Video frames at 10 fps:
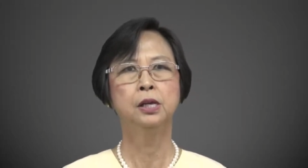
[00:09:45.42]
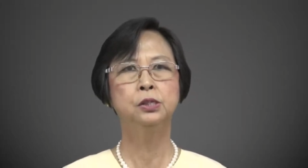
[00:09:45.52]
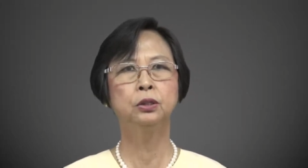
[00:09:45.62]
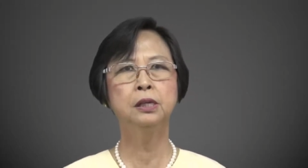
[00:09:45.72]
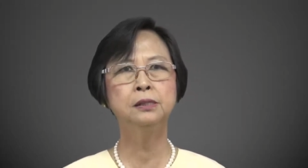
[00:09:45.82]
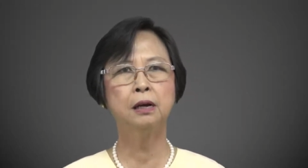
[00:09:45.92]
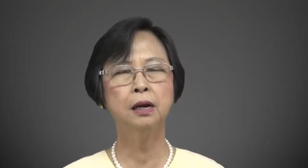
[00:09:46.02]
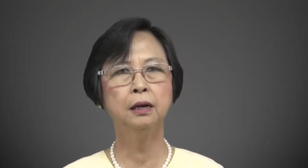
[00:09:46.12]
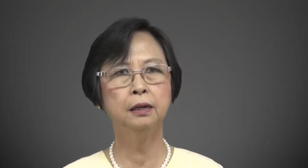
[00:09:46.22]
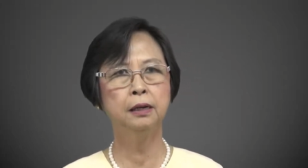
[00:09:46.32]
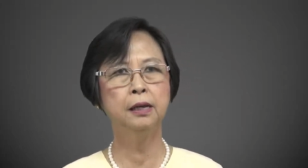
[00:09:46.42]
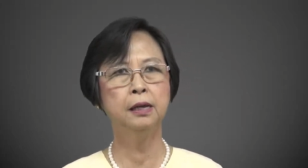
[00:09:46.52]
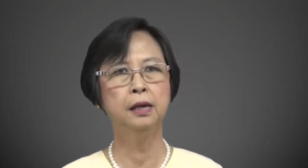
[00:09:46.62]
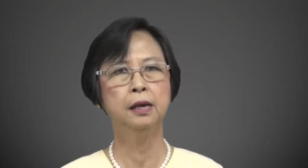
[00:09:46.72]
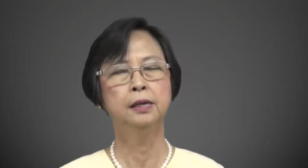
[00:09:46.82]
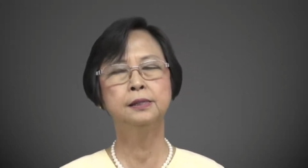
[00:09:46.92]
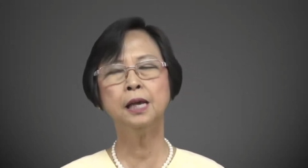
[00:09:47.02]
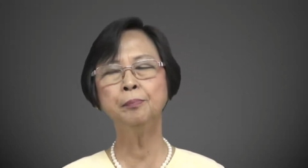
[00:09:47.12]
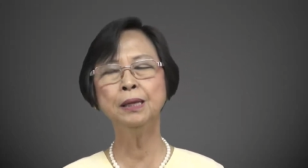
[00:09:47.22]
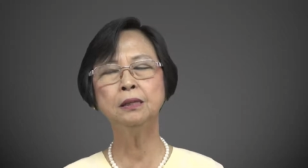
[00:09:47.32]
So these are the
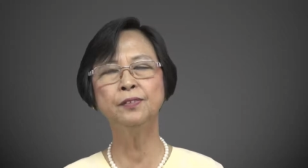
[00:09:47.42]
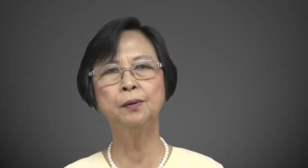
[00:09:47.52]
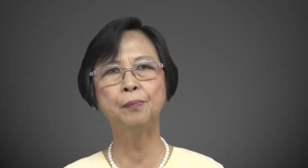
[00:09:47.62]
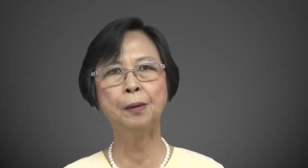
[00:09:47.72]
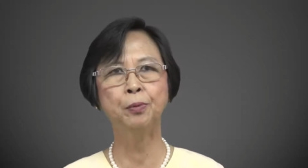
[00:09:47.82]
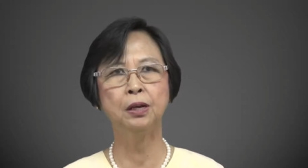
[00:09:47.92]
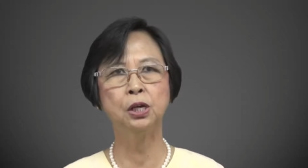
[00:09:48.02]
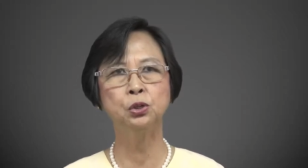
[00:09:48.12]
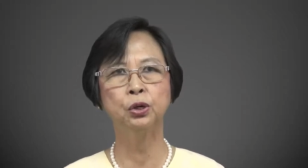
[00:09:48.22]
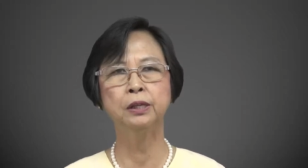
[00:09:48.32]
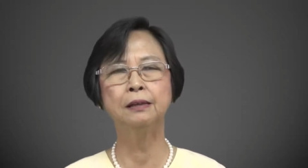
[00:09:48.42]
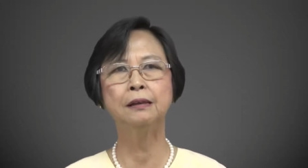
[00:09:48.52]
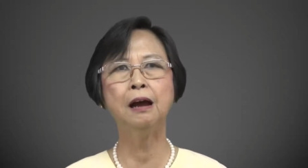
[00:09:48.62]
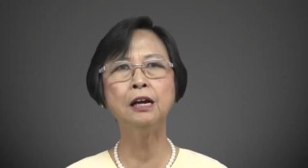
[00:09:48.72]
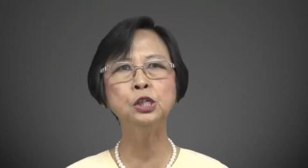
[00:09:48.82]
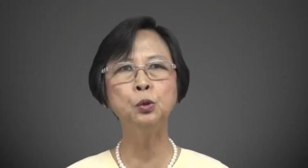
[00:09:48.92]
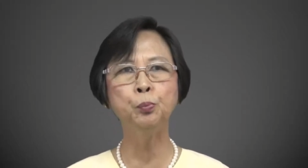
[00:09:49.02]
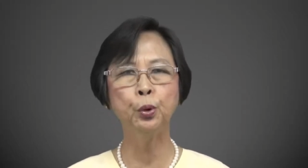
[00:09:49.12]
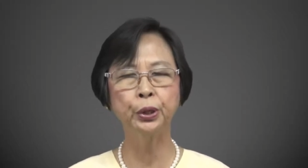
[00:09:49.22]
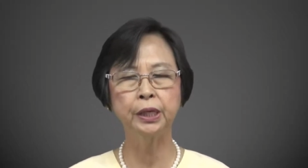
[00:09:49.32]
segment of the population that are
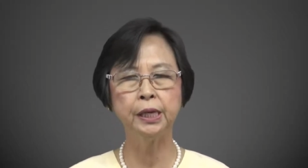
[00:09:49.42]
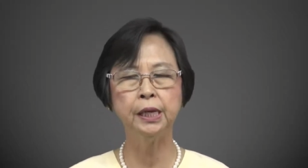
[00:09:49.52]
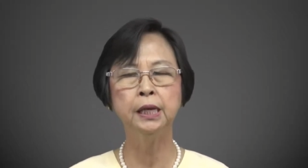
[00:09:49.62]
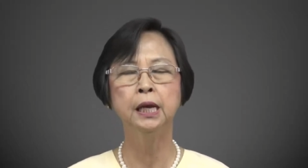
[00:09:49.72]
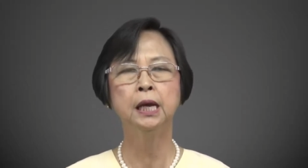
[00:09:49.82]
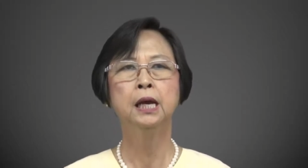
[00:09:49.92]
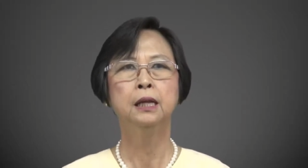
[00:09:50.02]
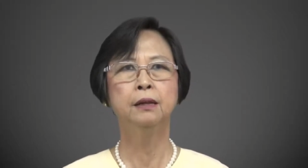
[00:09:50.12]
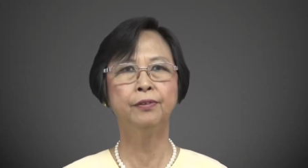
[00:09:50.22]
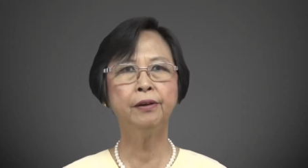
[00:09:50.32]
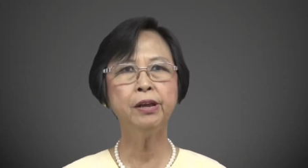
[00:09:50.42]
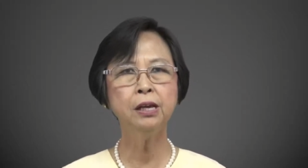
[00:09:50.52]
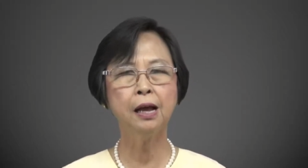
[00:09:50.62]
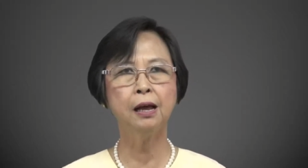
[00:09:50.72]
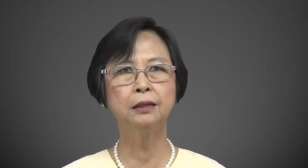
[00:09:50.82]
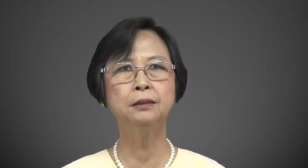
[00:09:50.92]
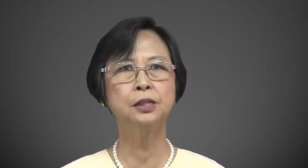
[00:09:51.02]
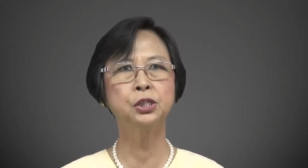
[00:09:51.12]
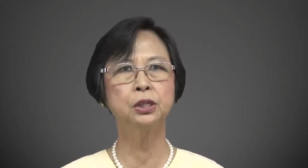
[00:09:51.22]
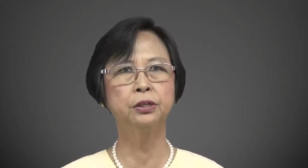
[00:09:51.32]
supporting the very young,
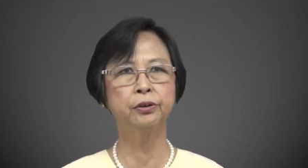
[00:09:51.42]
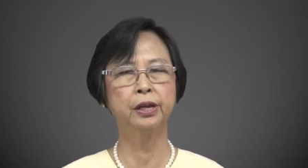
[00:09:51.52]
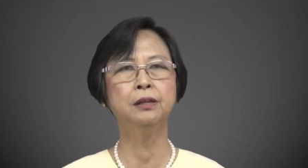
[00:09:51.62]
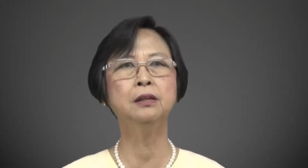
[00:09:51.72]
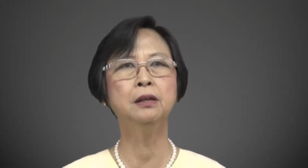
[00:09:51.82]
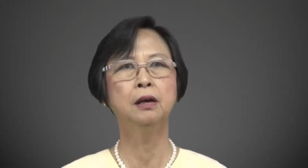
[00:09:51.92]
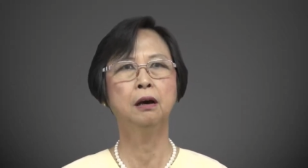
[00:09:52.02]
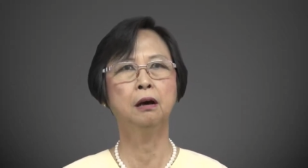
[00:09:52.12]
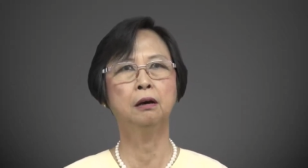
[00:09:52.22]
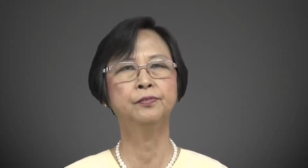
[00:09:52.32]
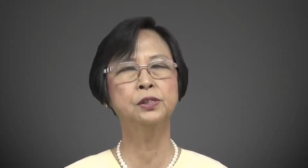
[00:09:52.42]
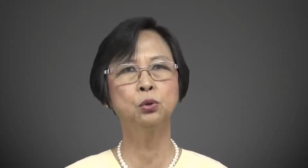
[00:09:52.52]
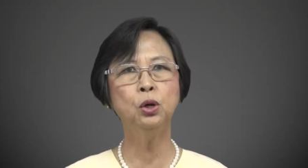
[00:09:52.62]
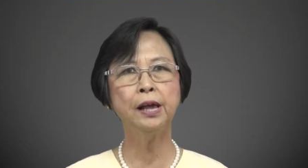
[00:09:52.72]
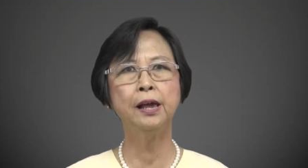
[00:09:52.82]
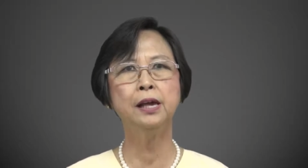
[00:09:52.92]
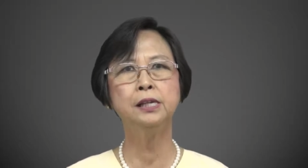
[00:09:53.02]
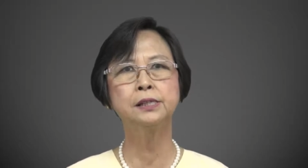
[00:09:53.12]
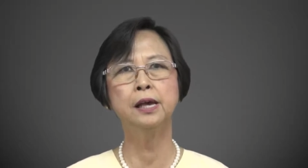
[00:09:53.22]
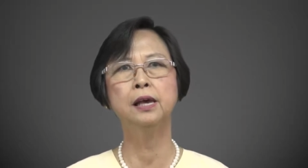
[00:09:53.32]
the children of school
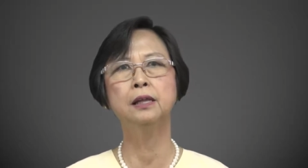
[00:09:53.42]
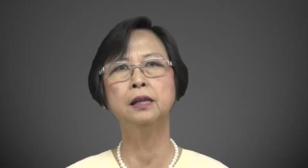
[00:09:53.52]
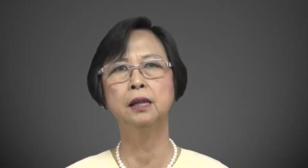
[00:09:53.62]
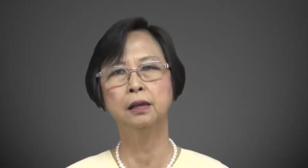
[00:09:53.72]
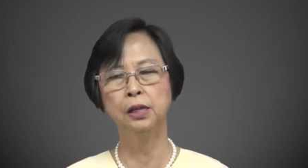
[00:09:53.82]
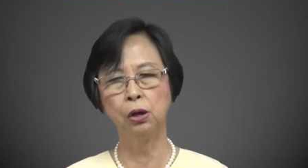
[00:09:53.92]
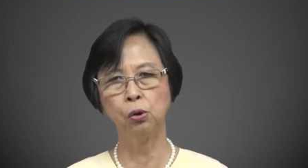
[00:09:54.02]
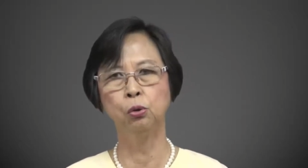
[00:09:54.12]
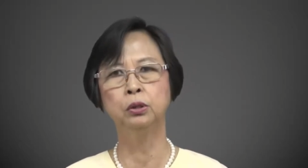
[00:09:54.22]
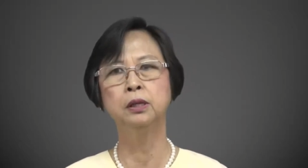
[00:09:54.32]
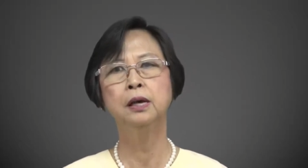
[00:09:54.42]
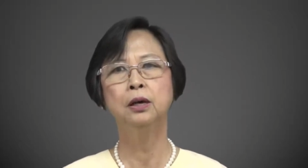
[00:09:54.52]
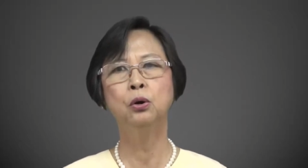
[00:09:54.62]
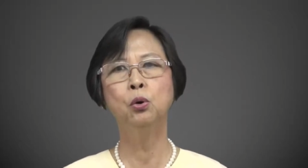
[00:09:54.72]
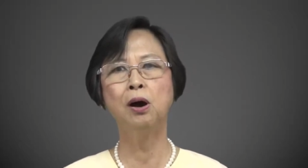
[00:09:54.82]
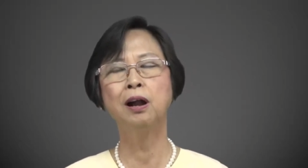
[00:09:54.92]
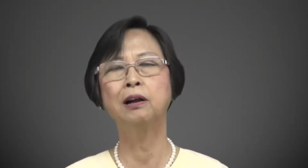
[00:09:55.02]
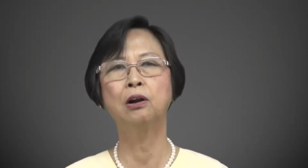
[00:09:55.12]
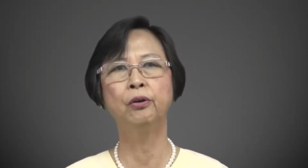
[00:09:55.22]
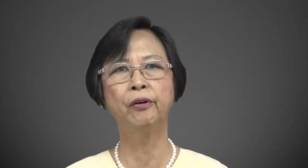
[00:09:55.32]
age and the old who
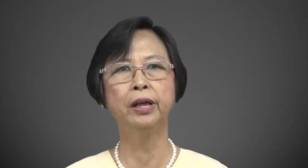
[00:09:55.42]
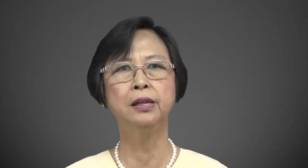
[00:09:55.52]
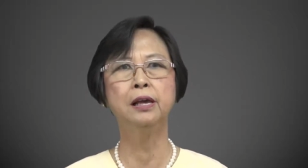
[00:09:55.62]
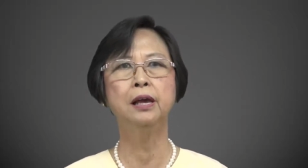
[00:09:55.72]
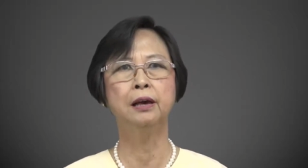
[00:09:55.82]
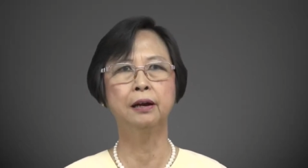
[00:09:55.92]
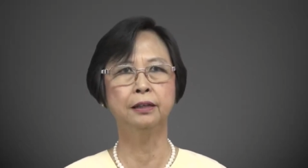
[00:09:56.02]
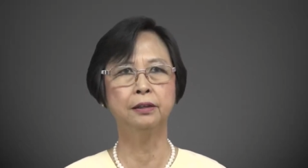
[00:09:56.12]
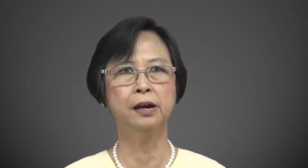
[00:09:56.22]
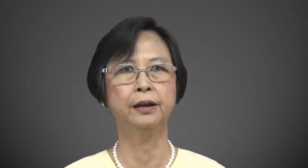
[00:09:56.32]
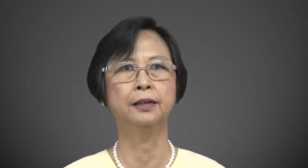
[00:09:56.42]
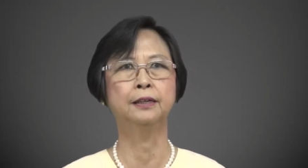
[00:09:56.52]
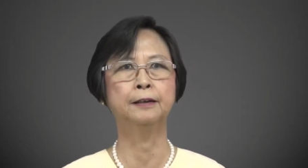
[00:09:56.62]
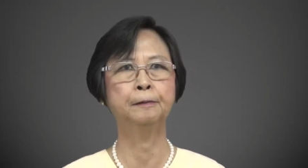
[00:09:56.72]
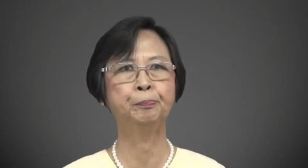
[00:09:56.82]
are already retired.